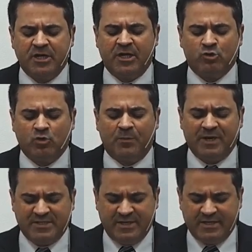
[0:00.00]
with
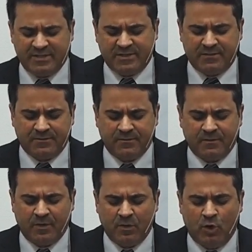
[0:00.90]
our
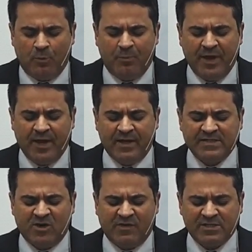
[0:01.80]
hearts rejoicing in your
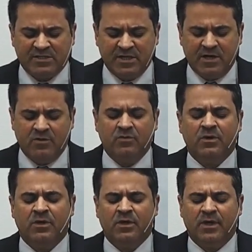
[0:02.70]
presence. Operate
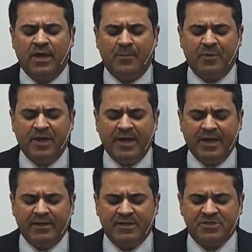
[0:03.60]
salvation
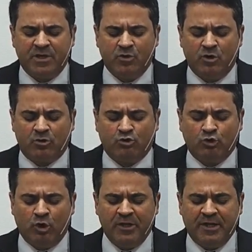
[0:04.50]

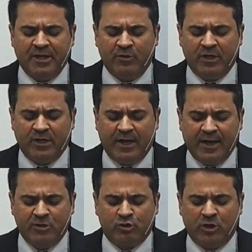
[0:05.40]
reproach, Lord,
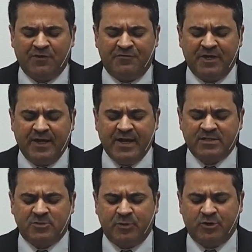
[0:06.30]
any
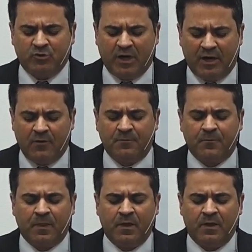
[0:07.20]
incredulity and
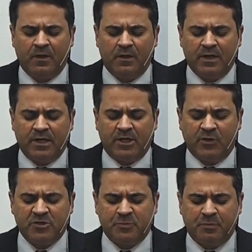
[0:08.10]
spiritual coldness,